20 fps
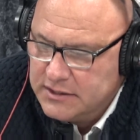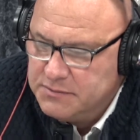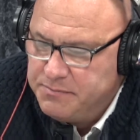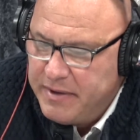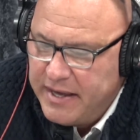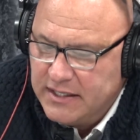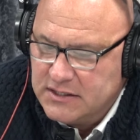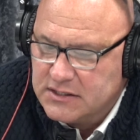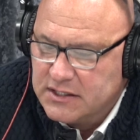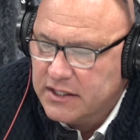
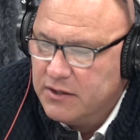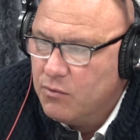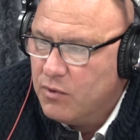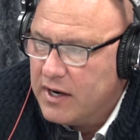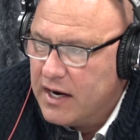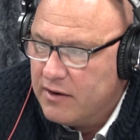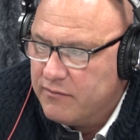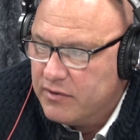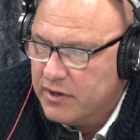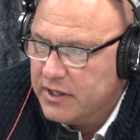basically
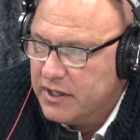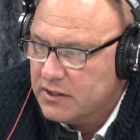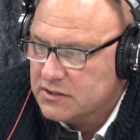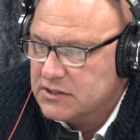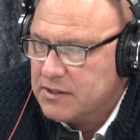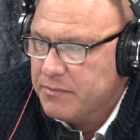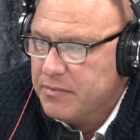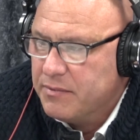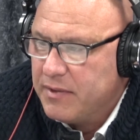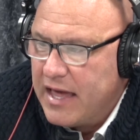whatever,
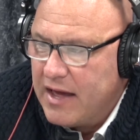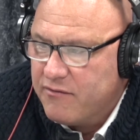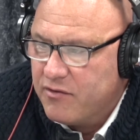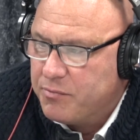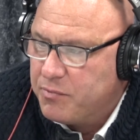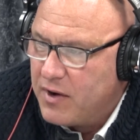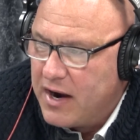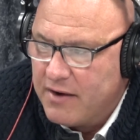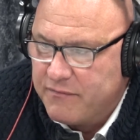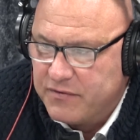some people have a
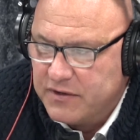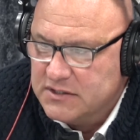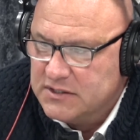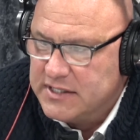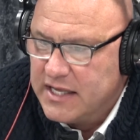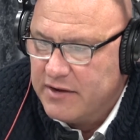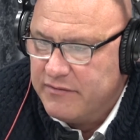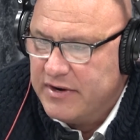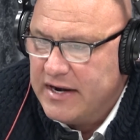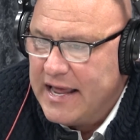preference.
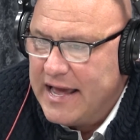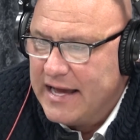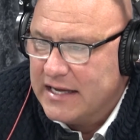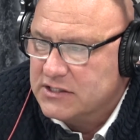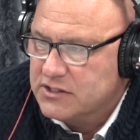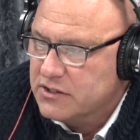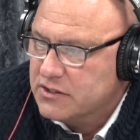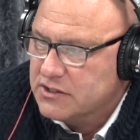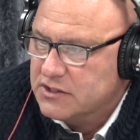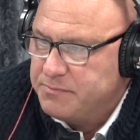They have a
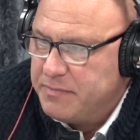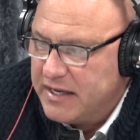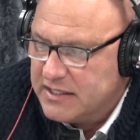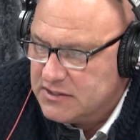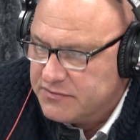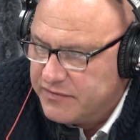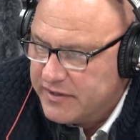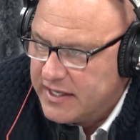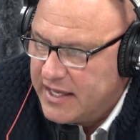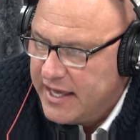national
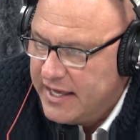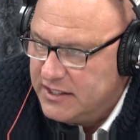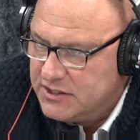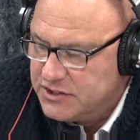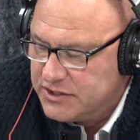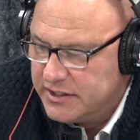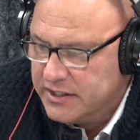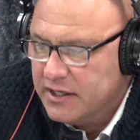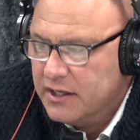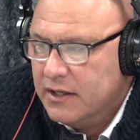
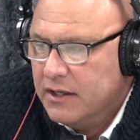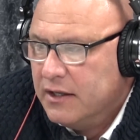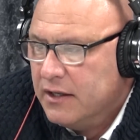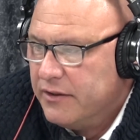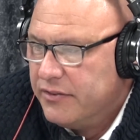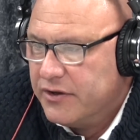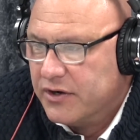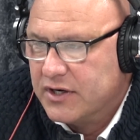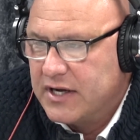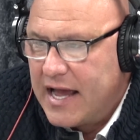specification.
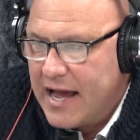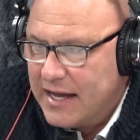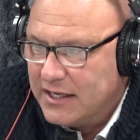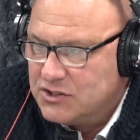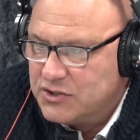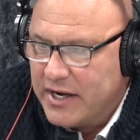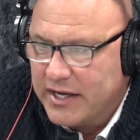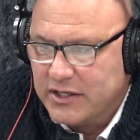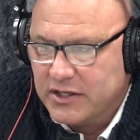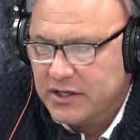Their
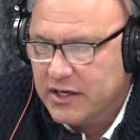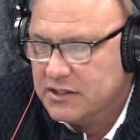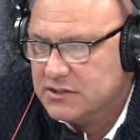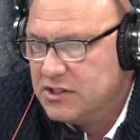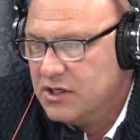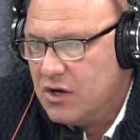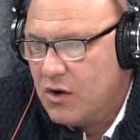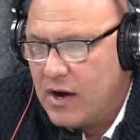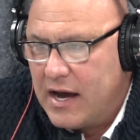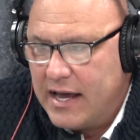contractor
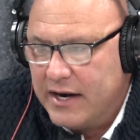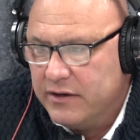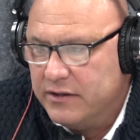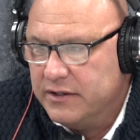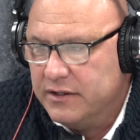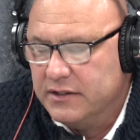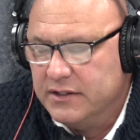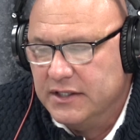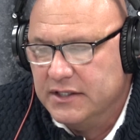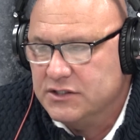doesn't know how
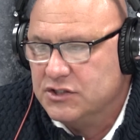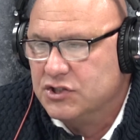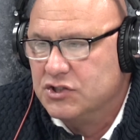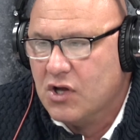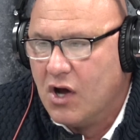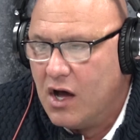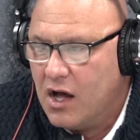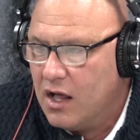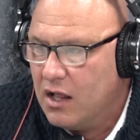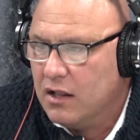to
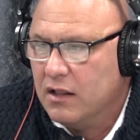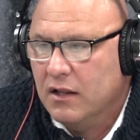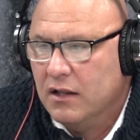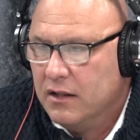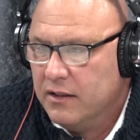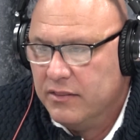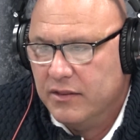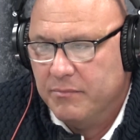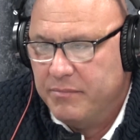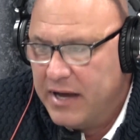install
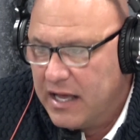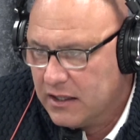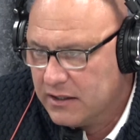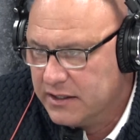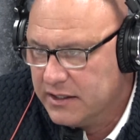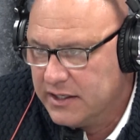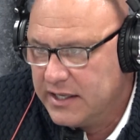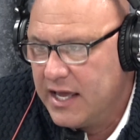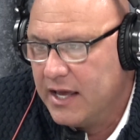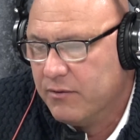the
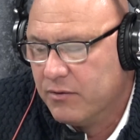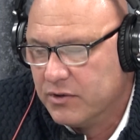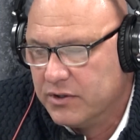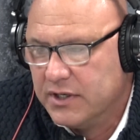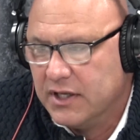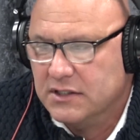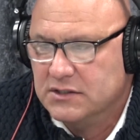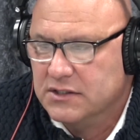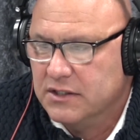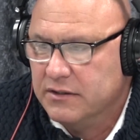Belden cable or
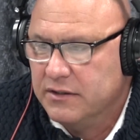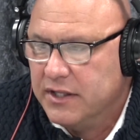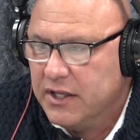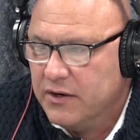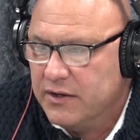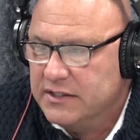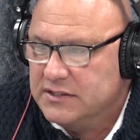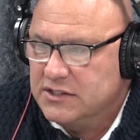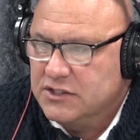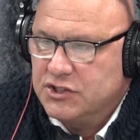
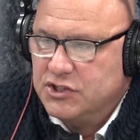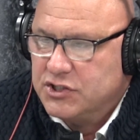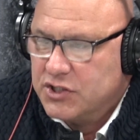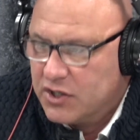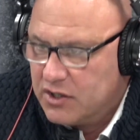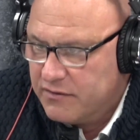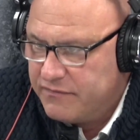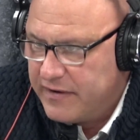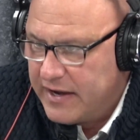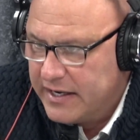isn't
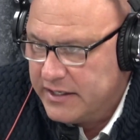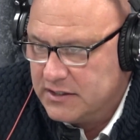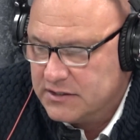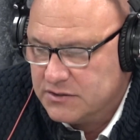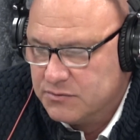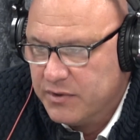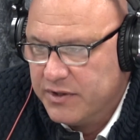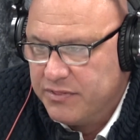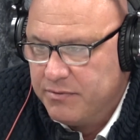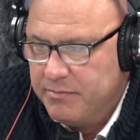certified,
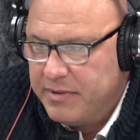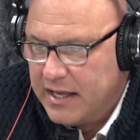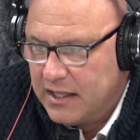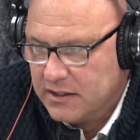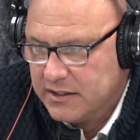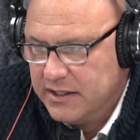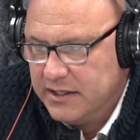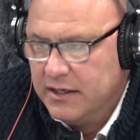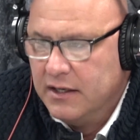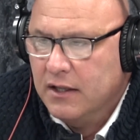because with the
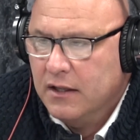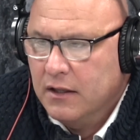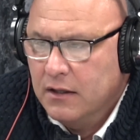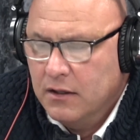Belden,